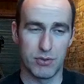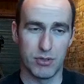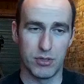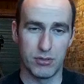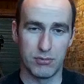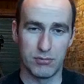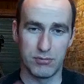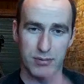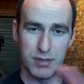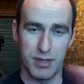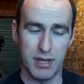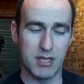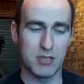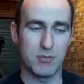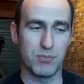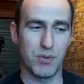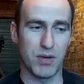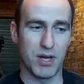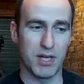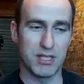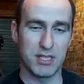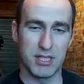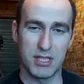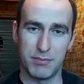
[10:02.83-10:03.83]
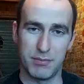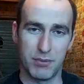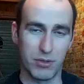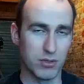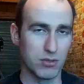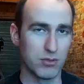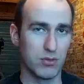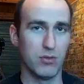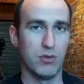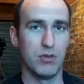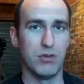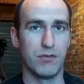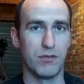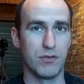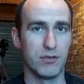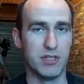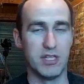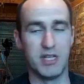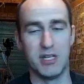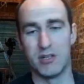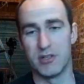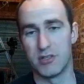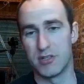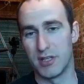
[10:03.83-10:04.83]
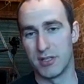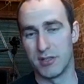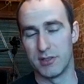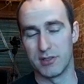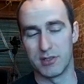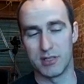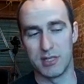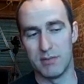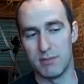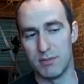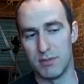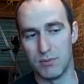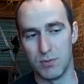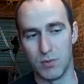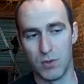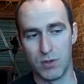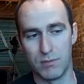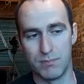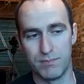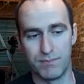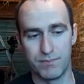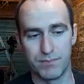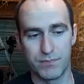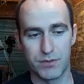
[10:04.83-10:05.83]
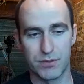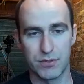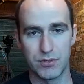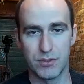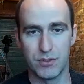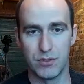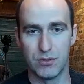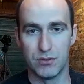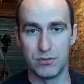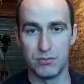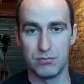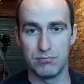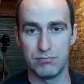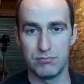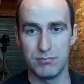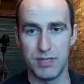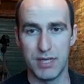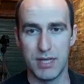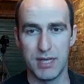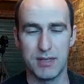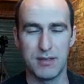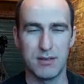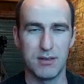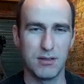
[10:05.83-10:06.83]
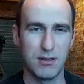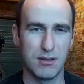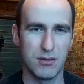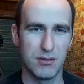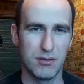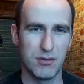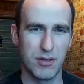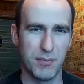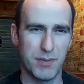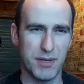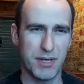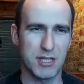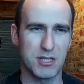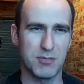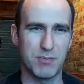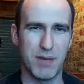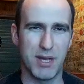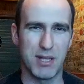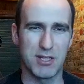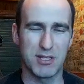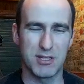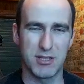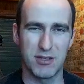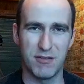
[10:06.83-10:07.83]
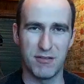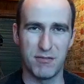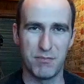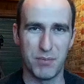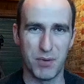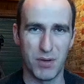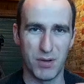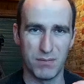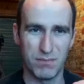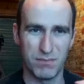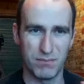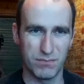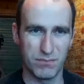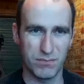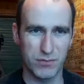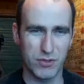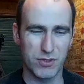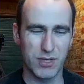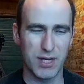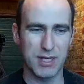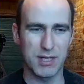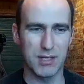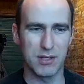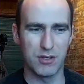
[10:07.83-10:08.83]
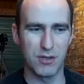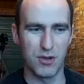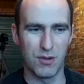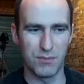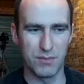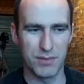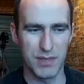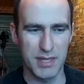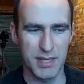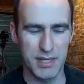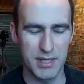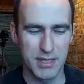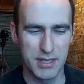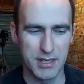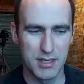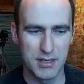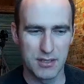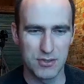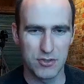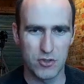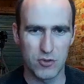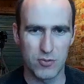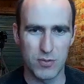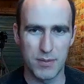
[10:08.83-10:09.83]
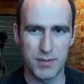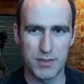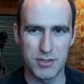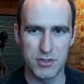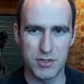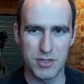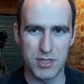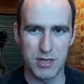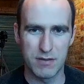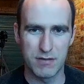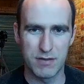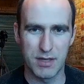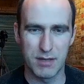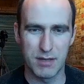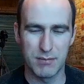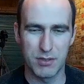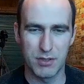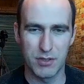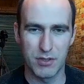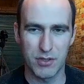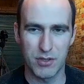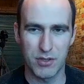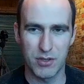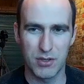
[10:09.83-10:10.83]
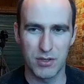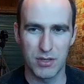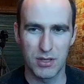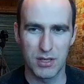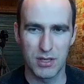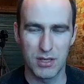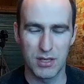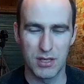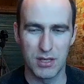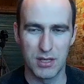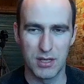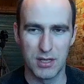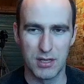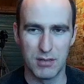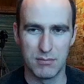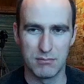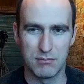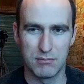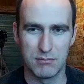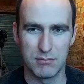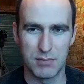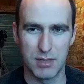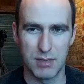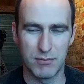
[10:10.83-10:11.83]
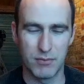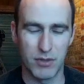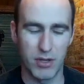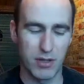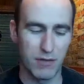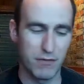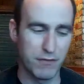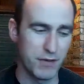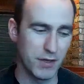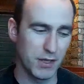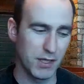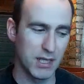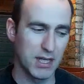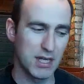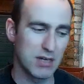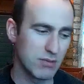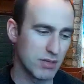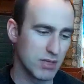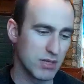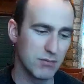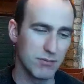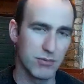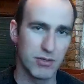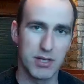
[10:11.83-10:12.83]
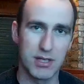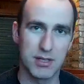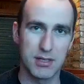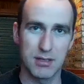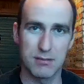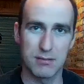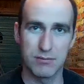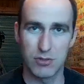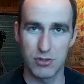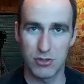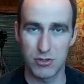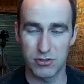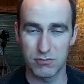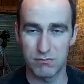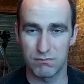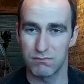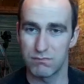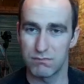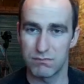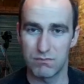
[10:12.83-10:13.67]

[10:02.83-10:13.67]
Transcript: wool. It is pricey, but it'll do you for years and it'll keep you warm. So yeah, they're a bit expensive, but cracking company. So maybe just give them a look. I'm not affiliated with them or anything. I'm just